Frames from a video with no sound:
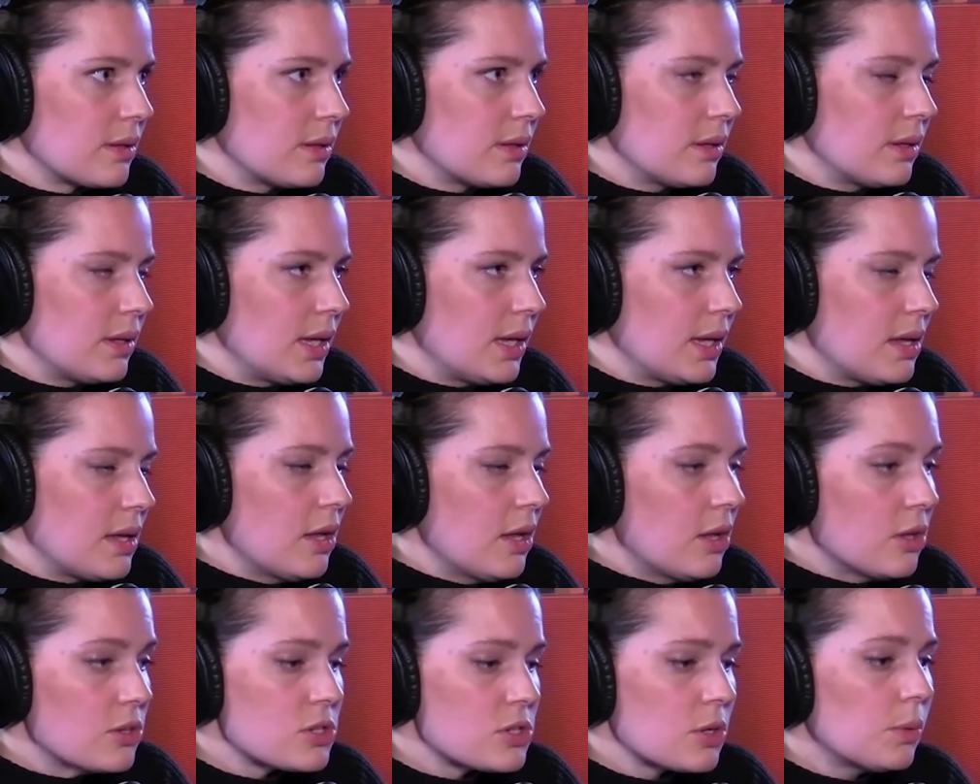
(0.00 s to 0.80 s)
Yeah.
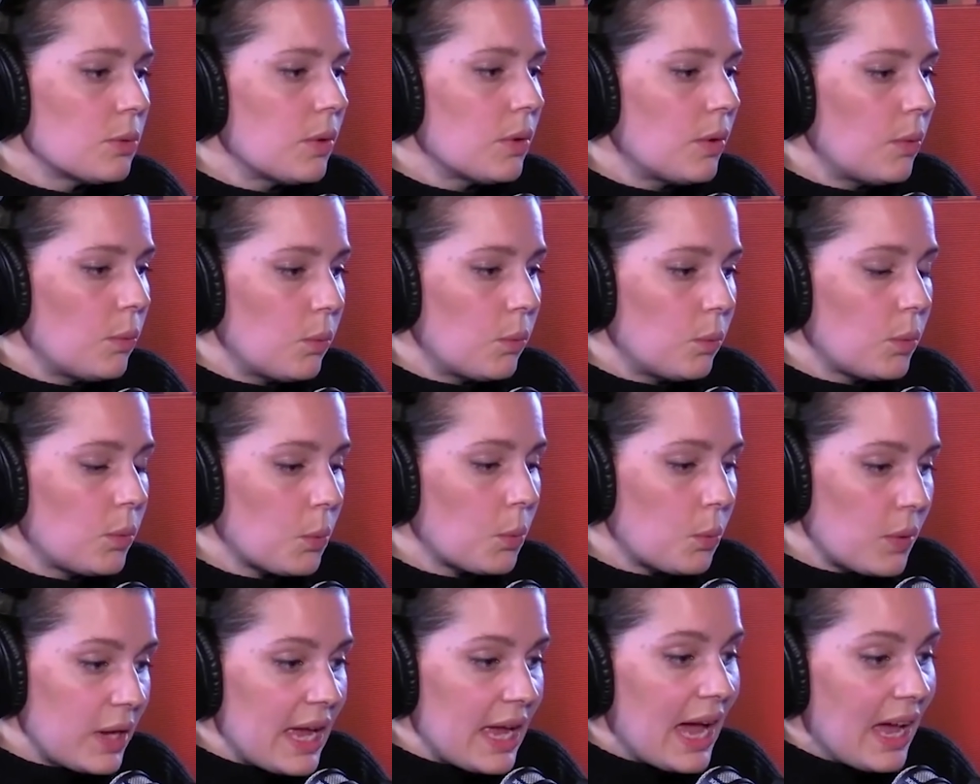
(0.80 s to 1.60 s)
So what
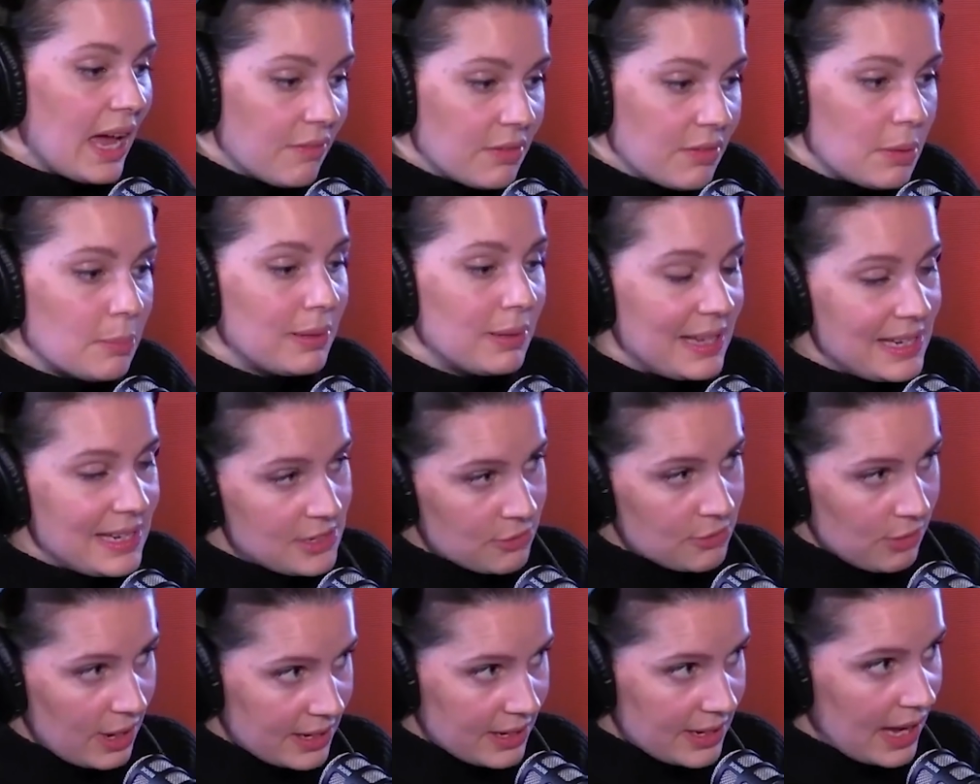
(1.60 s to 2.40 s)
we have in place
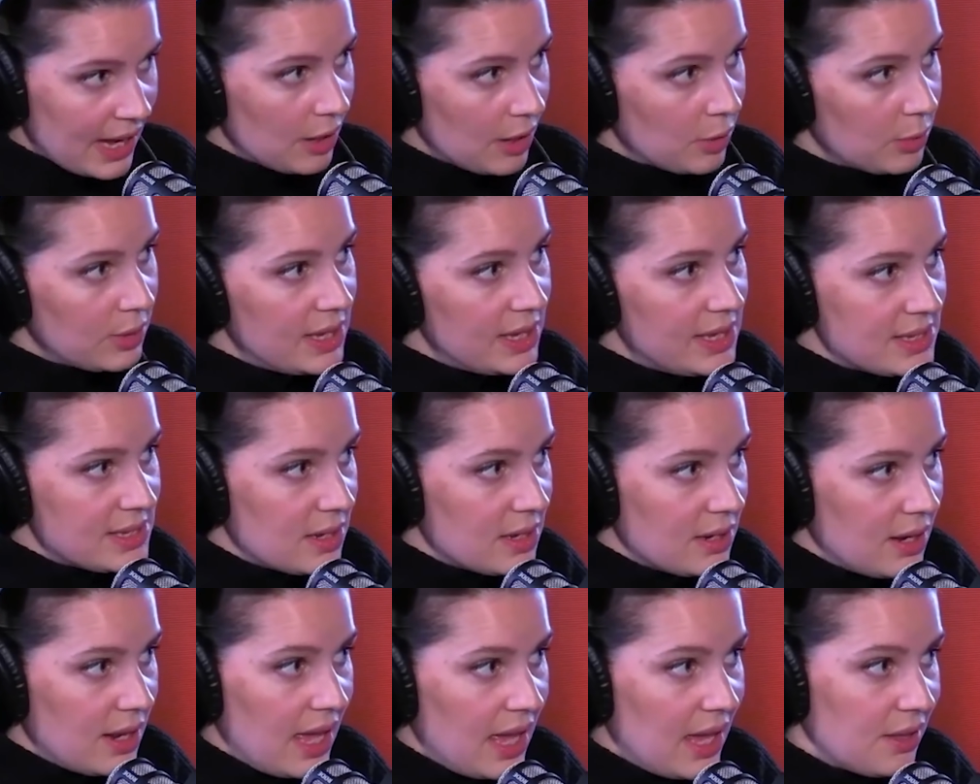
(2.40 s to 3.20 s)
right now is
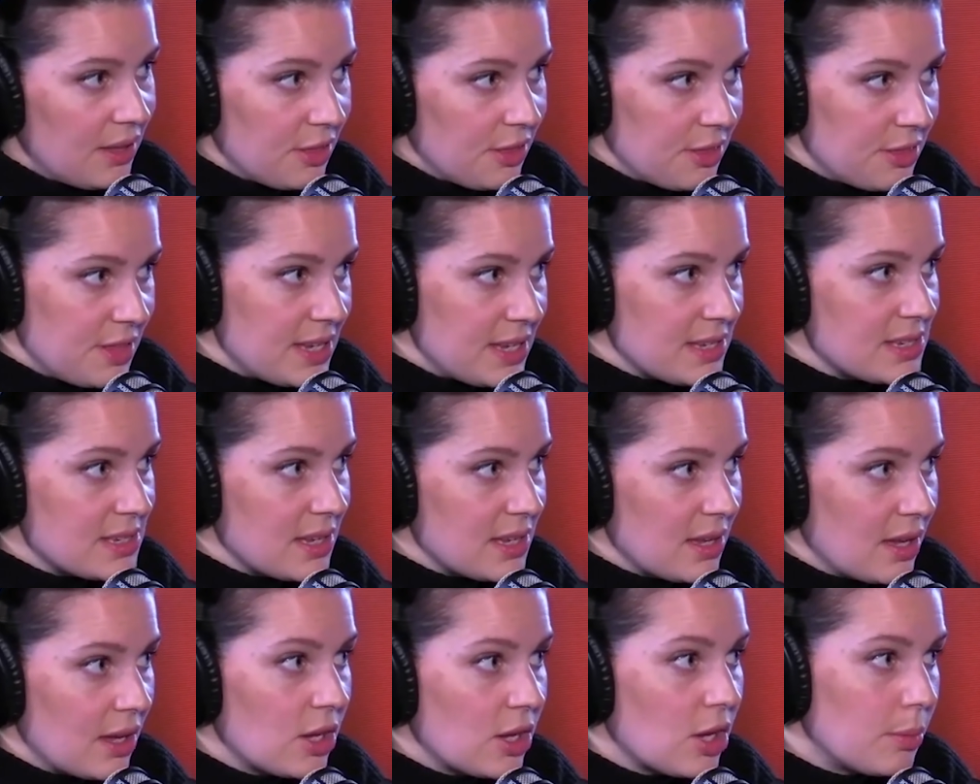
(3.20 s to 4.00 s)
an ethics
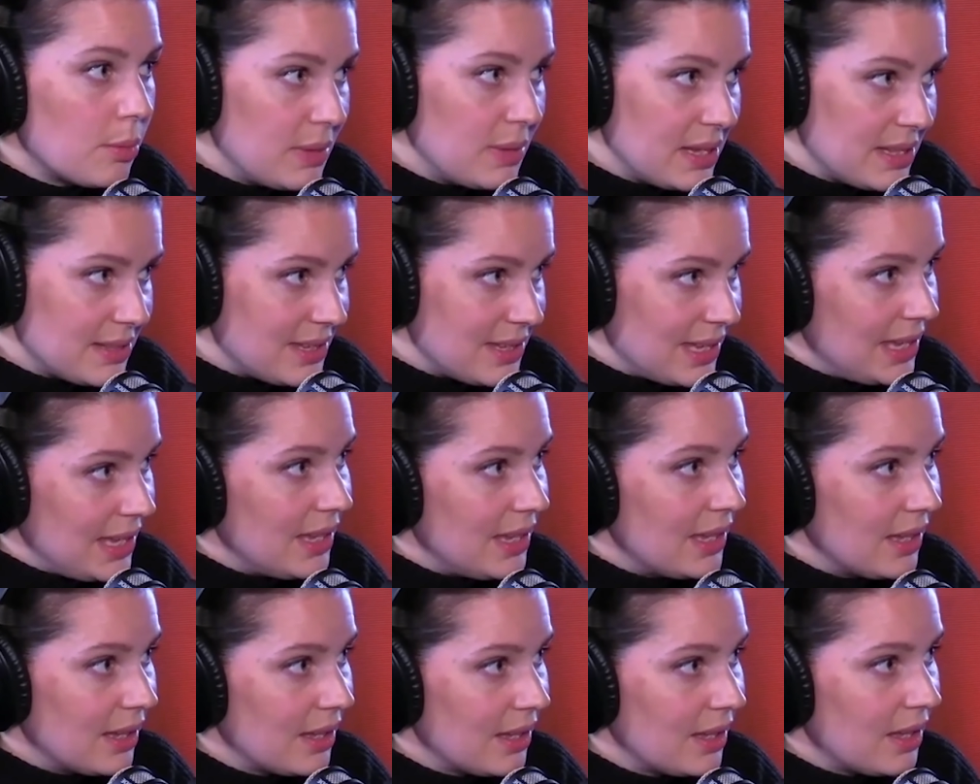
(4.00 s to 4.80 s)
committee
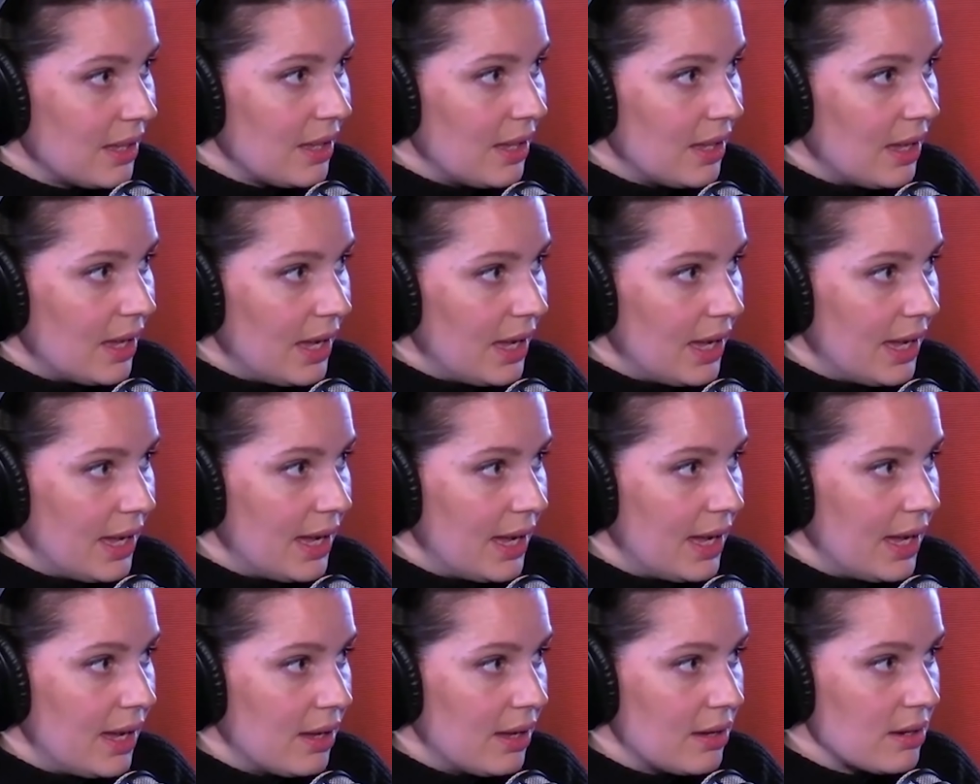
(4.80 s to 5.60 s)

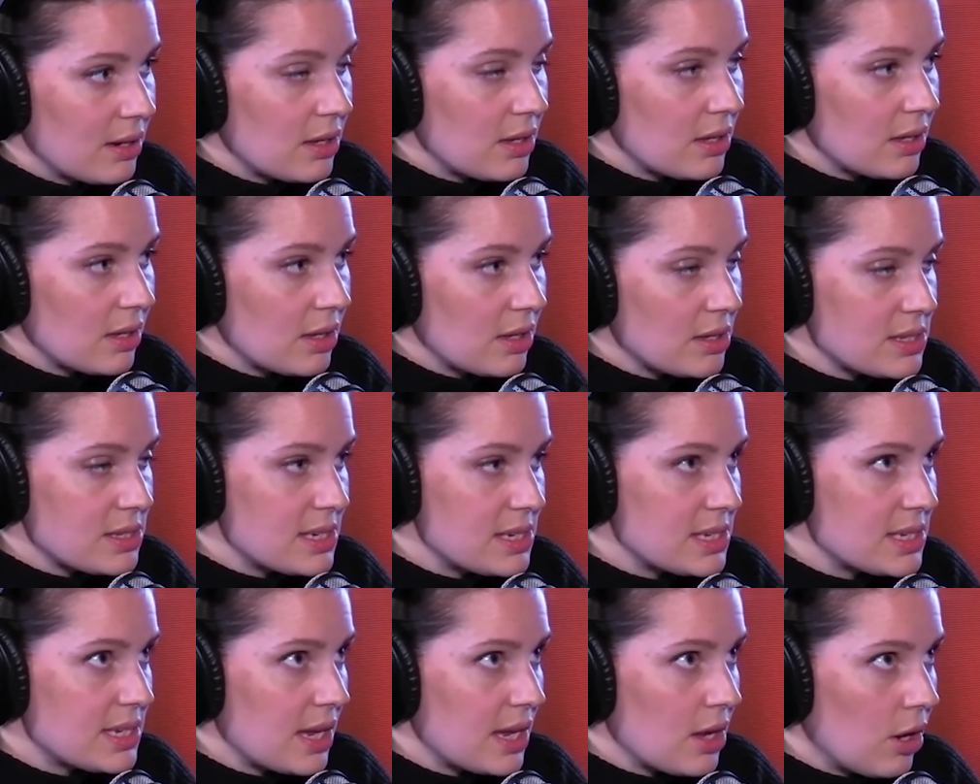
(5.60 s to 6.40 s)

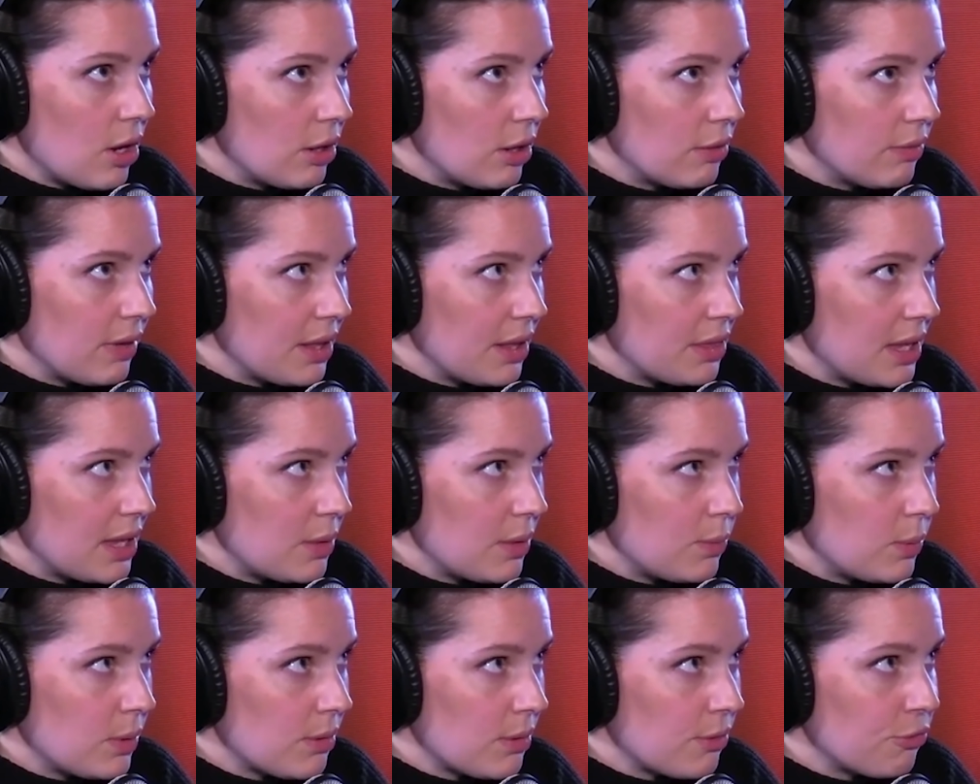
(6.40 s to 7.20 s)
consisting of, I think
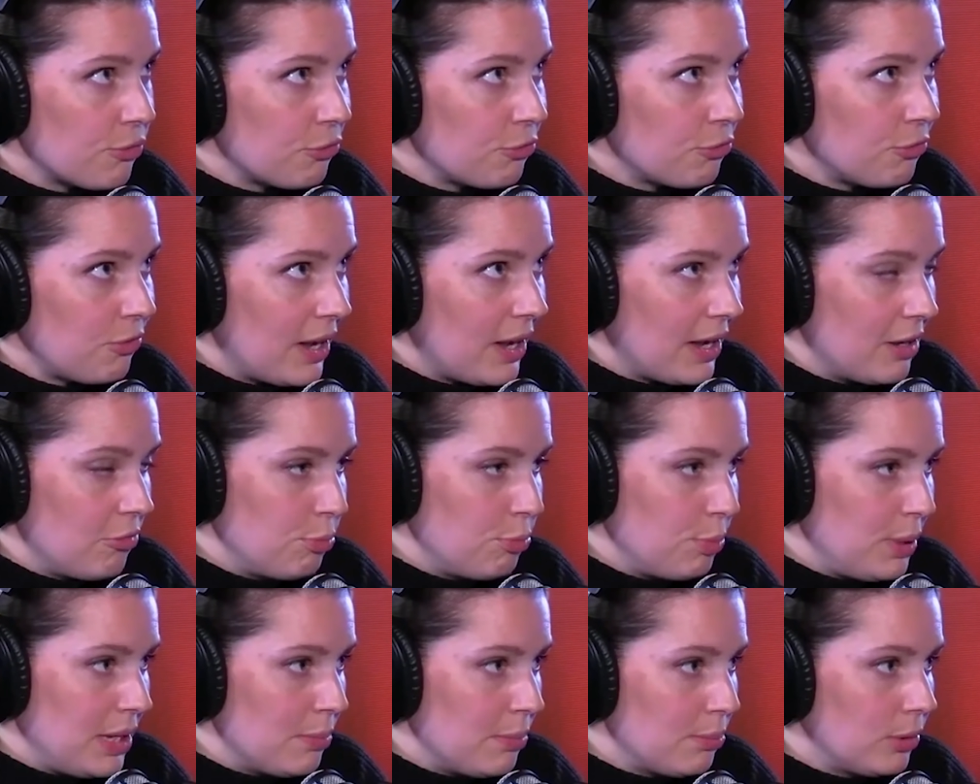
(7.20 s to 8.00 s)
we're 5
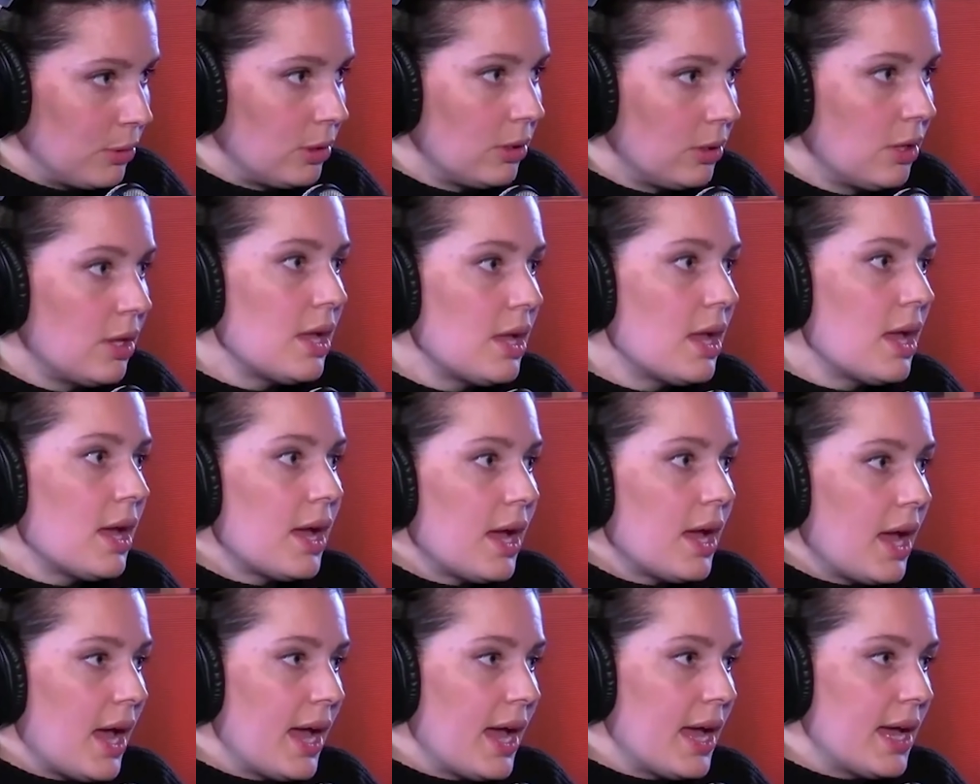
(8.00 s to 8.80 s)
people.
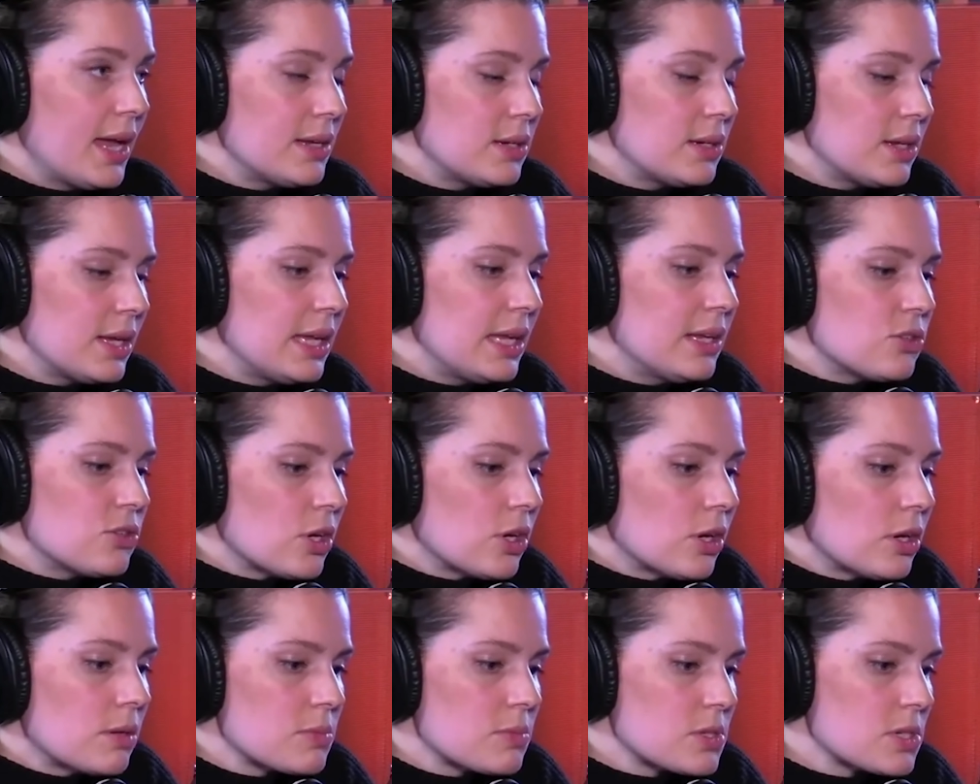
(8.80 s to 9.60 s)
And in
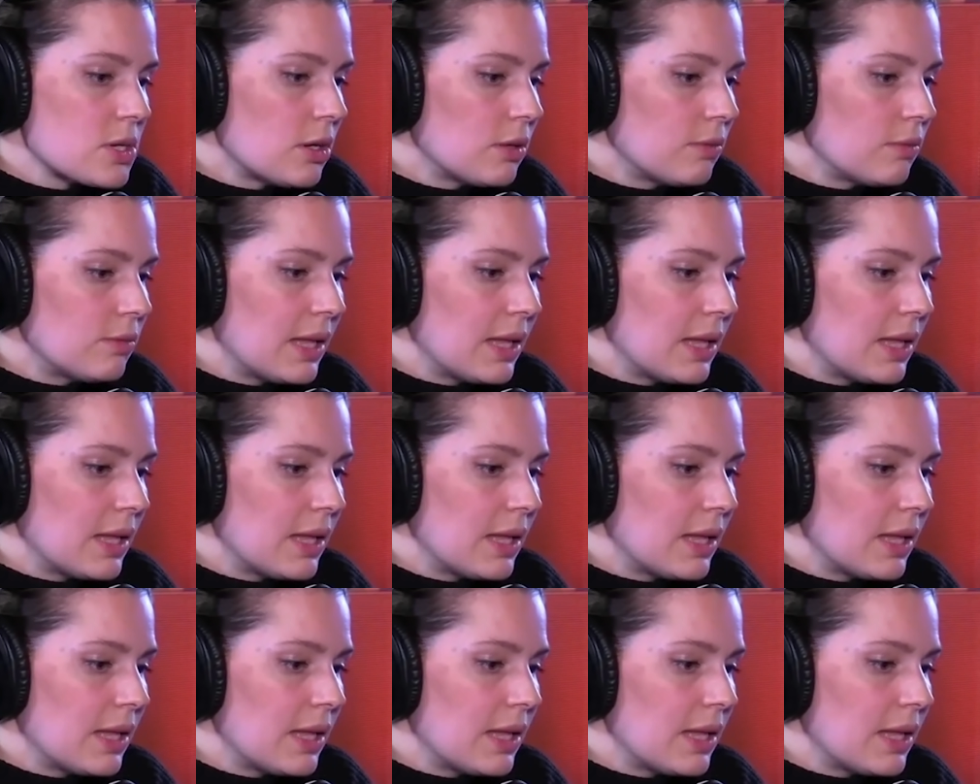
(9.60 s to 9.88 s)
terms of